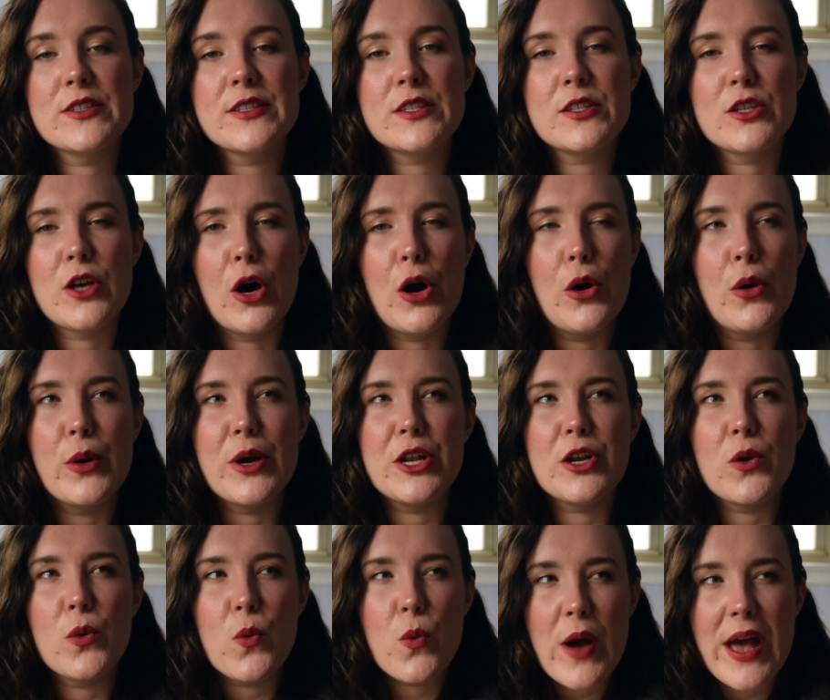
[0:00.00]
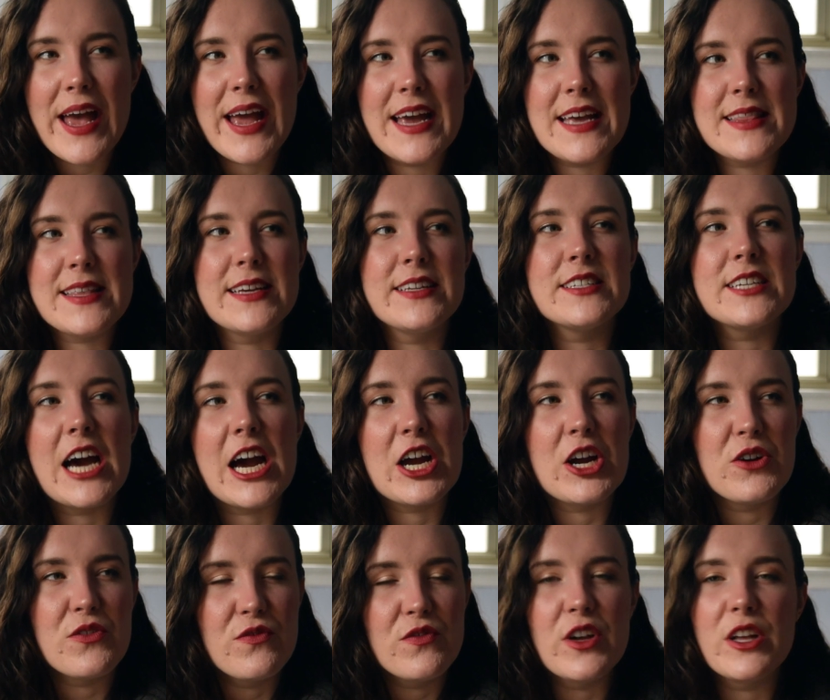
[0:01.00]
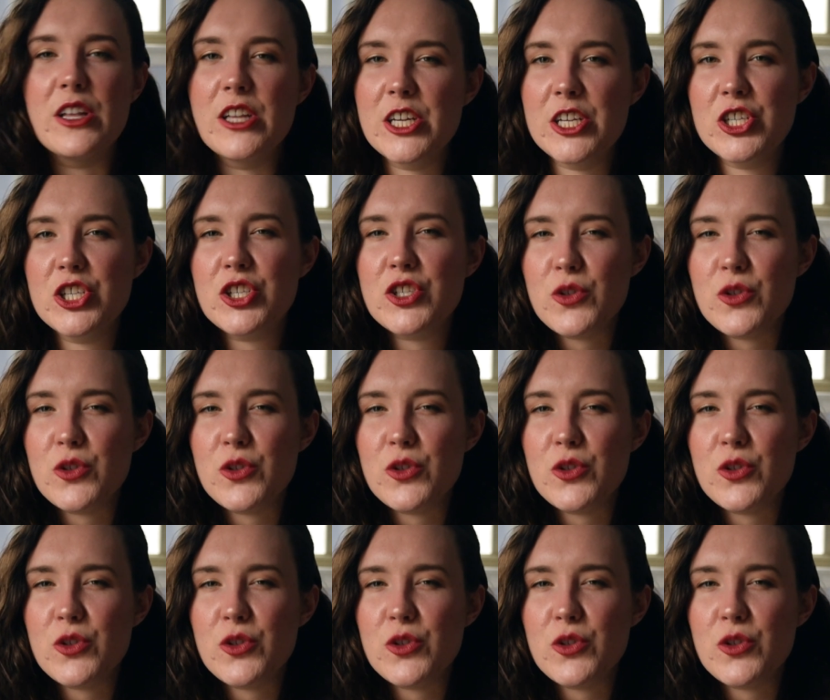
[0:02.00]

so in a way the entire village